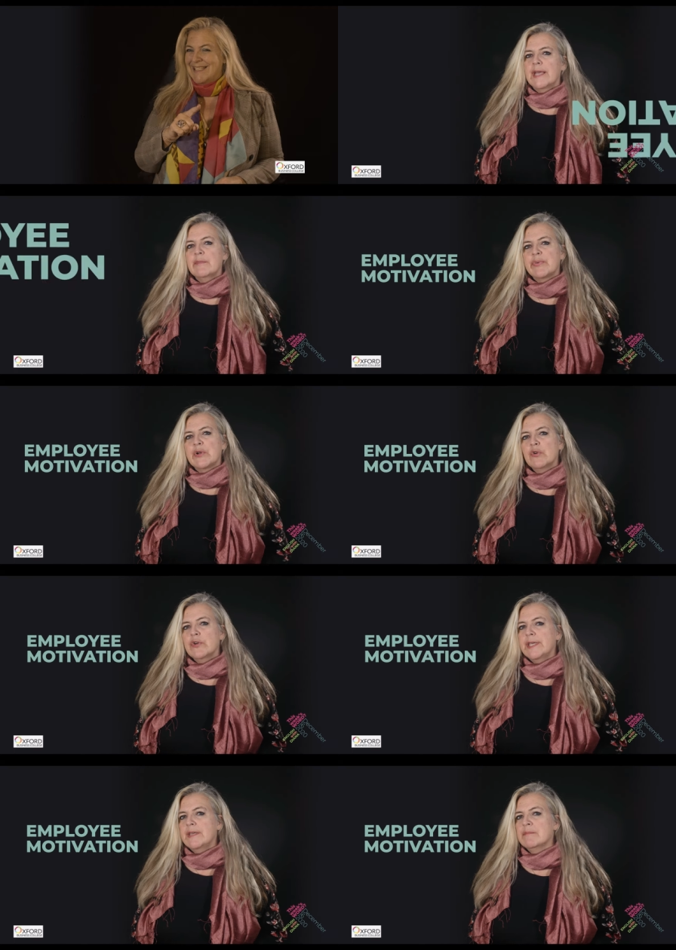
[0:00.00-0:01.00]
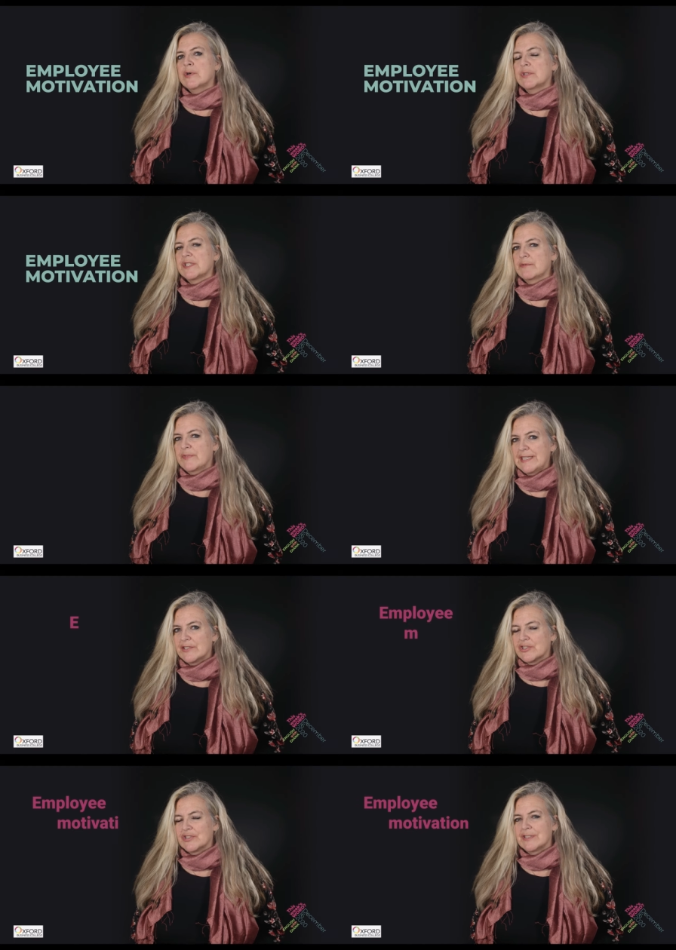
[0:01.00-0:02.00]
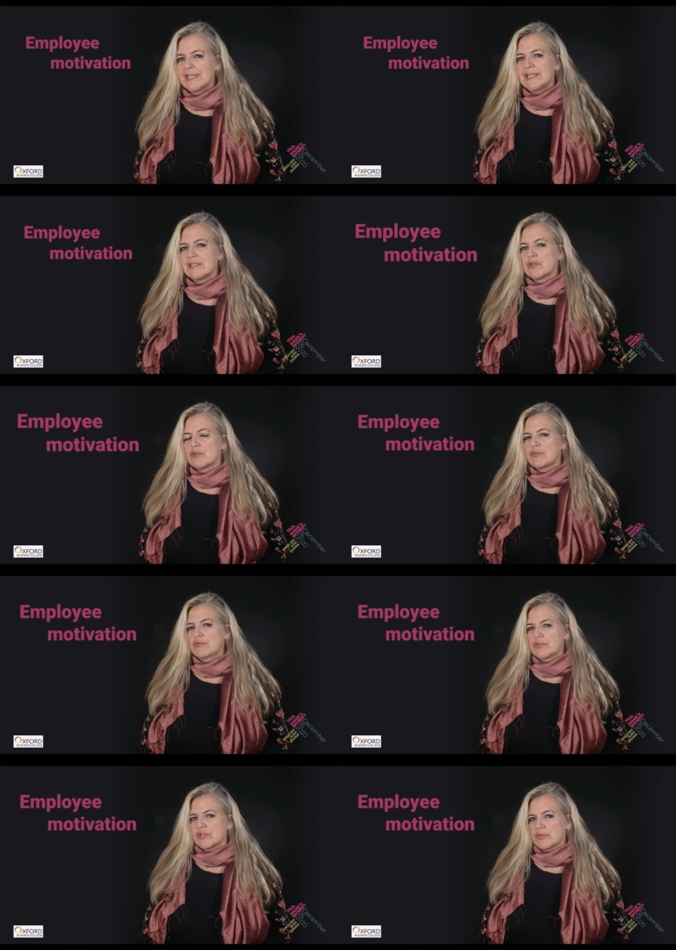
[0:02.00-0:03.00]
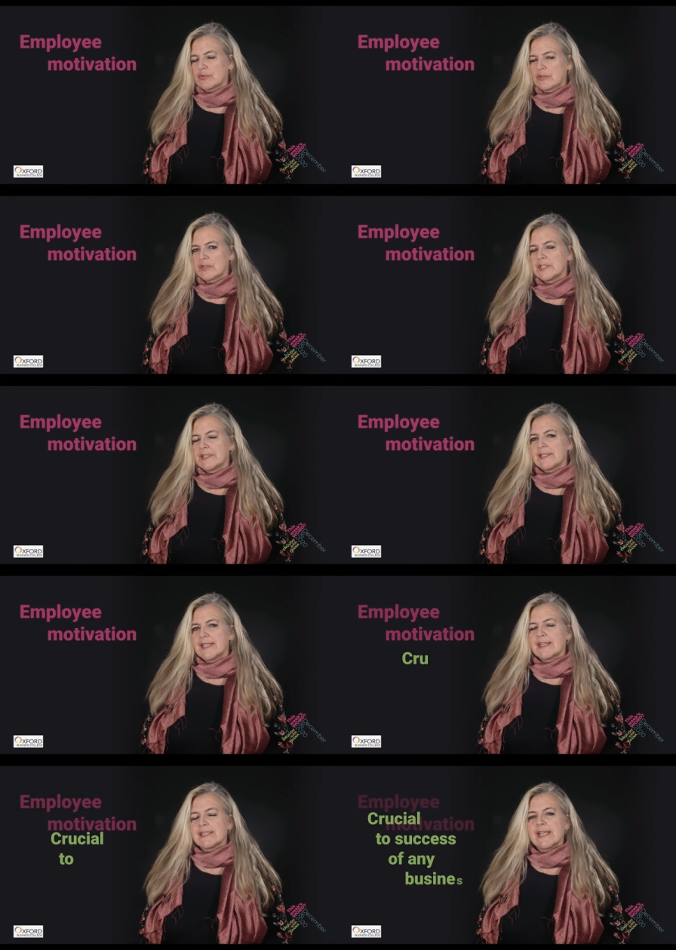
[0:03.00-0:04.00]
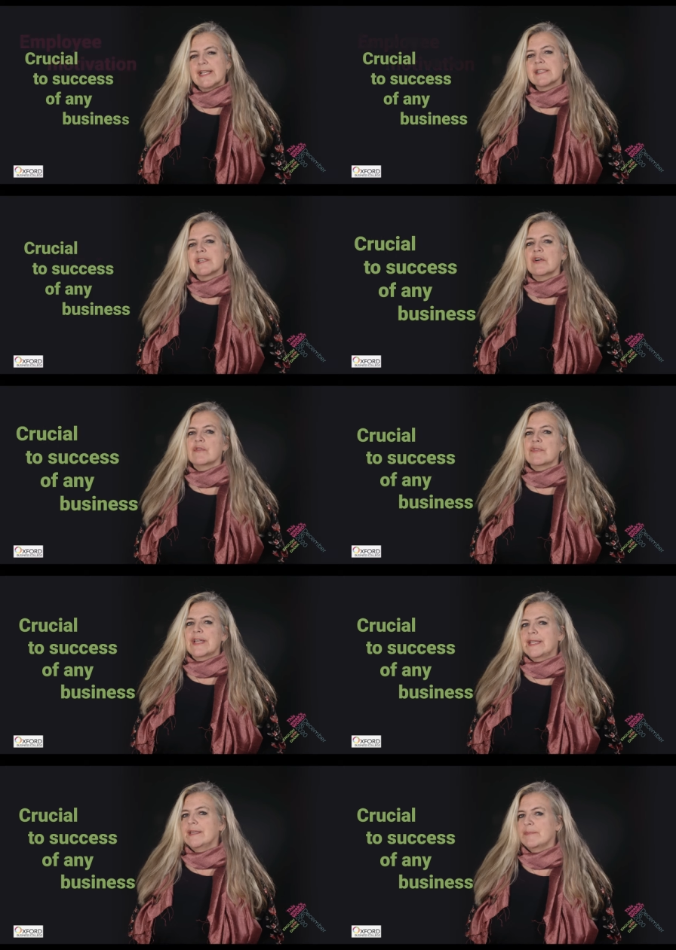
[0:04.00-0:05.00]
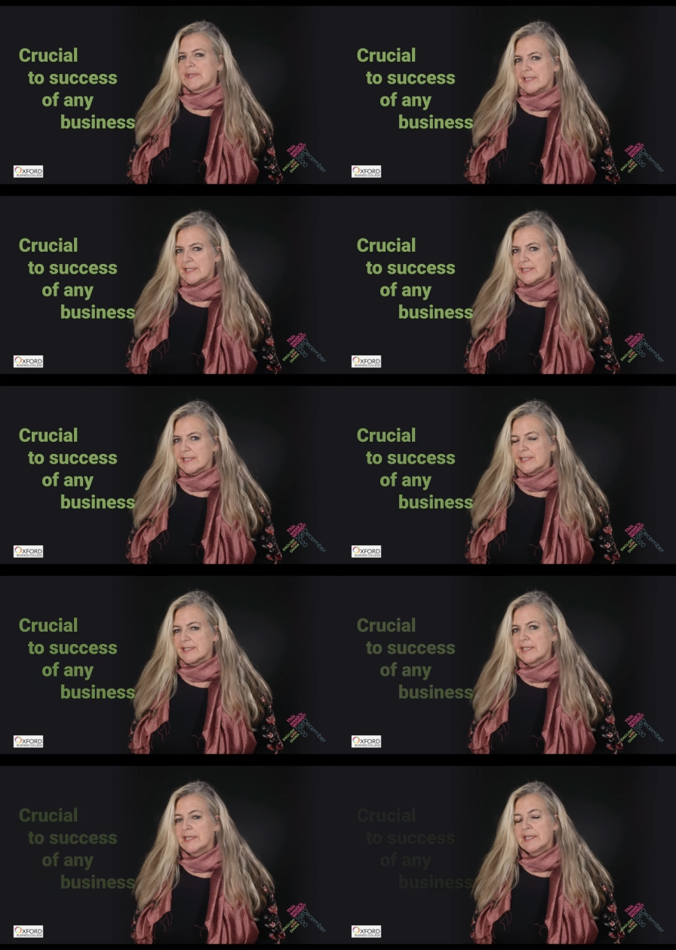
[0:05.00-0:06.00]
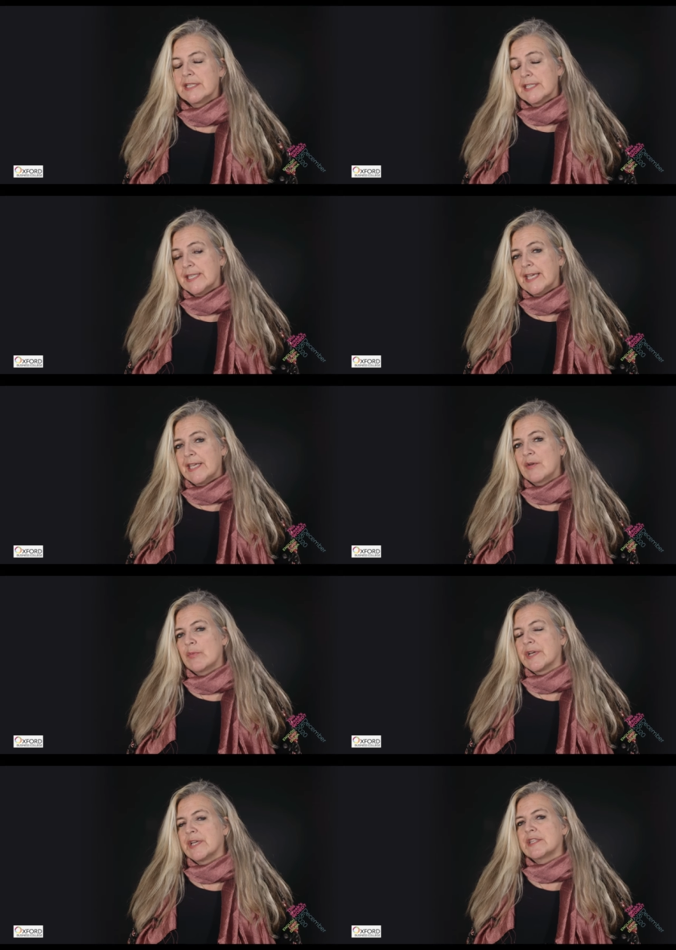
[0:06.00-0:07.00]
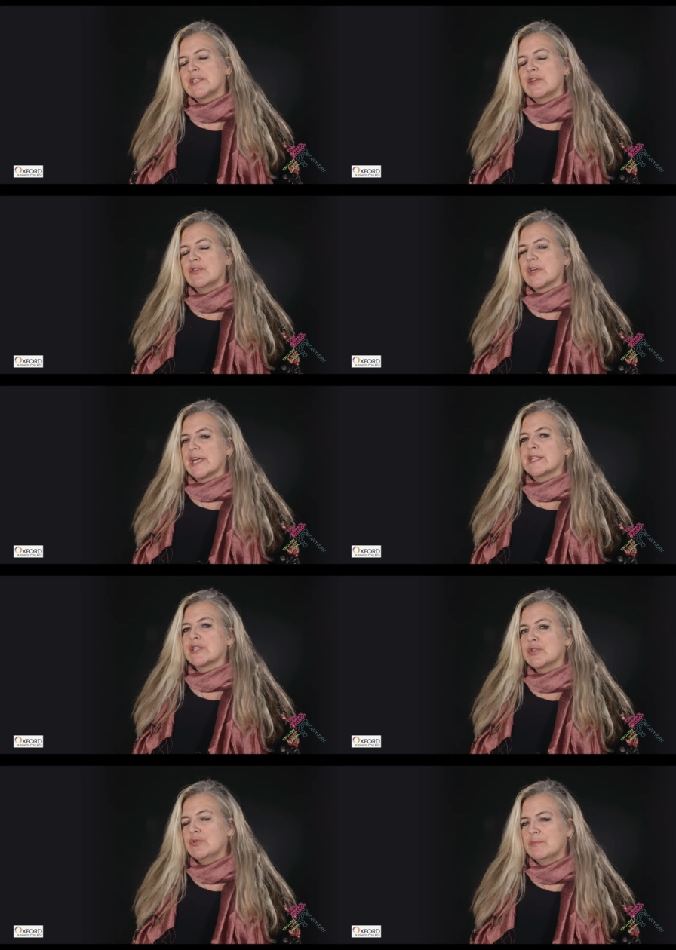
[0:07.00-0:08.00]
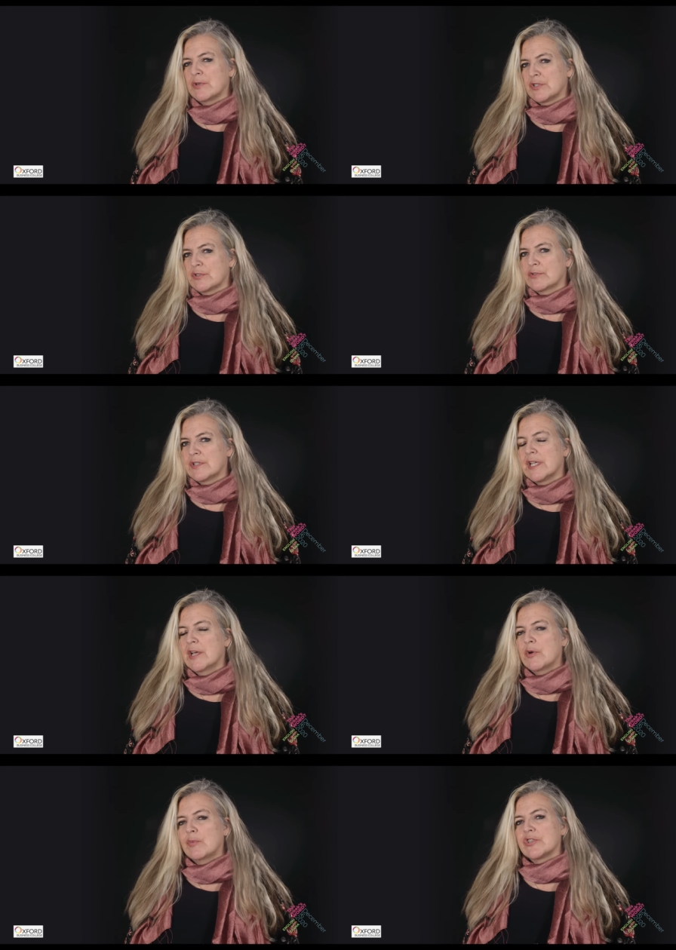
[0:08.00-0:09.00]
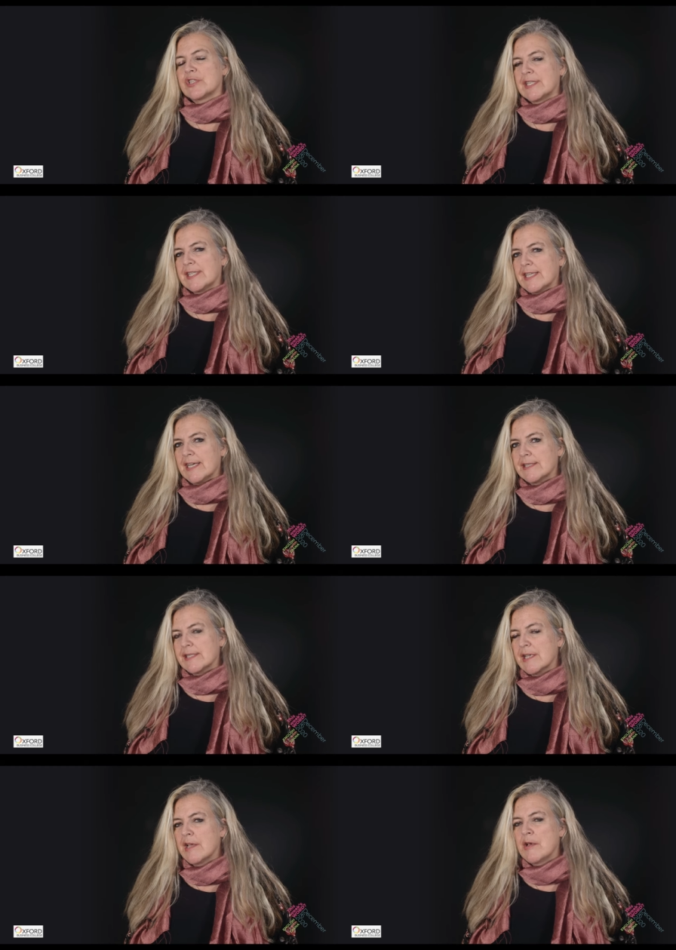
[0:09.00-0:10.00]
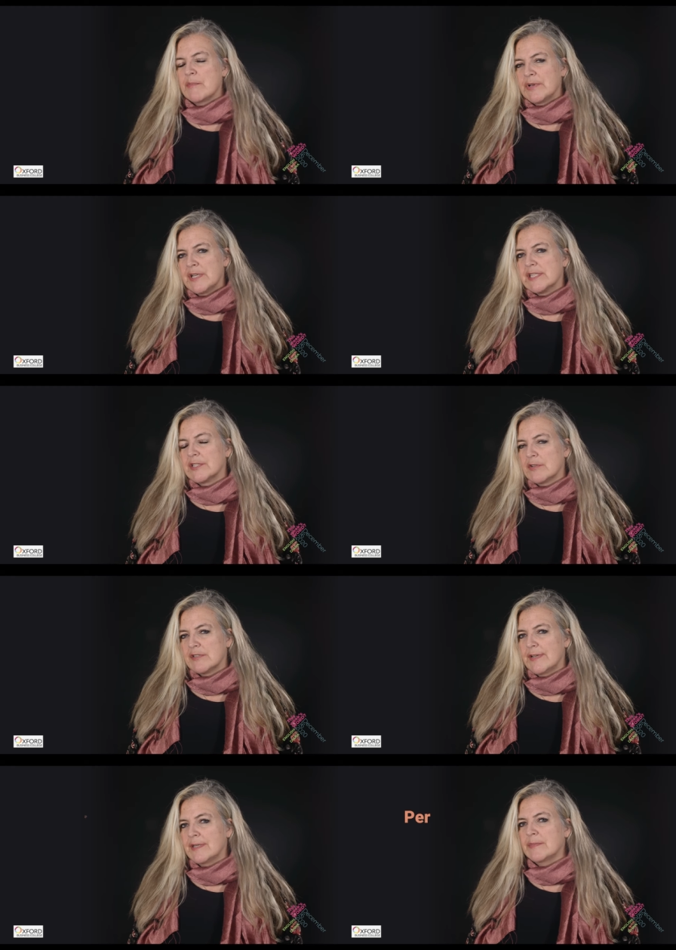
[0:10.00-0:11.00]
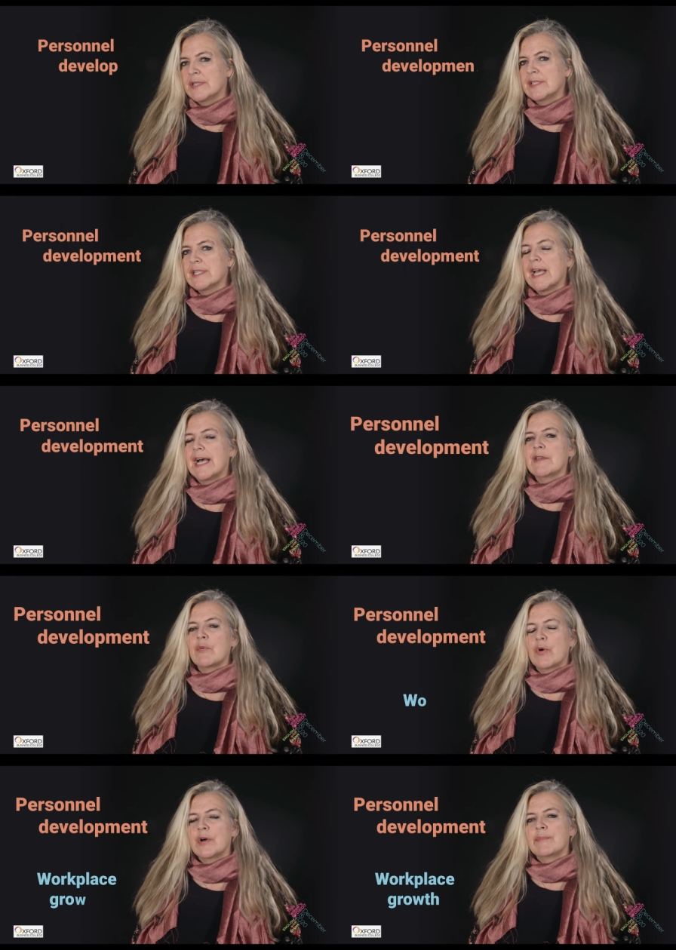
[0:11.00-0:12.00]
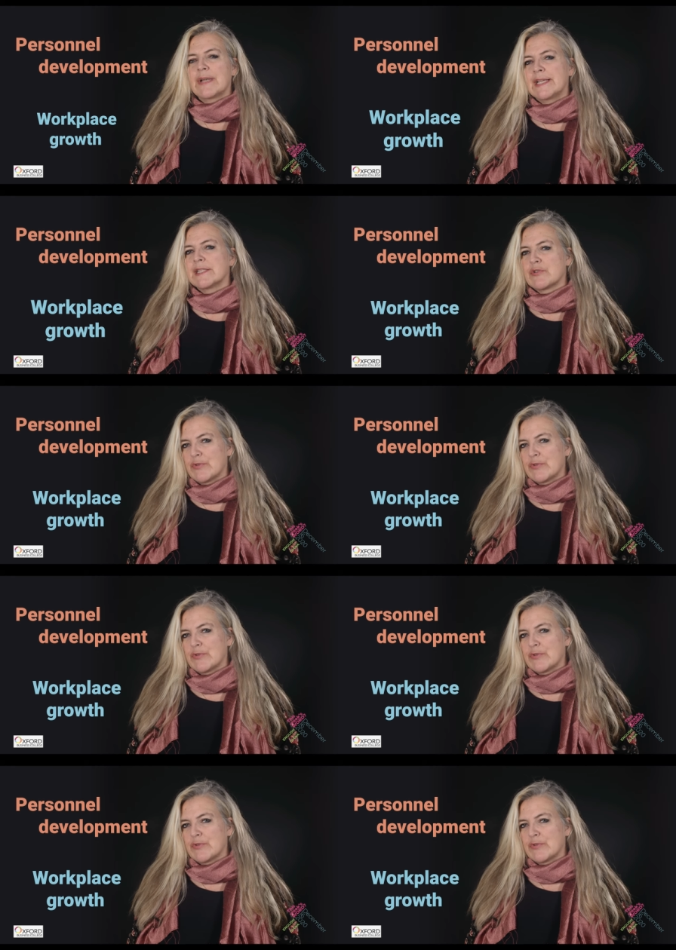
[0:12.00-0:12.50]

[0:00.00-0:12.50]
Employee motivation is crucial to the success of any business. Today, we're going to look at two models which discuss personal development and workplace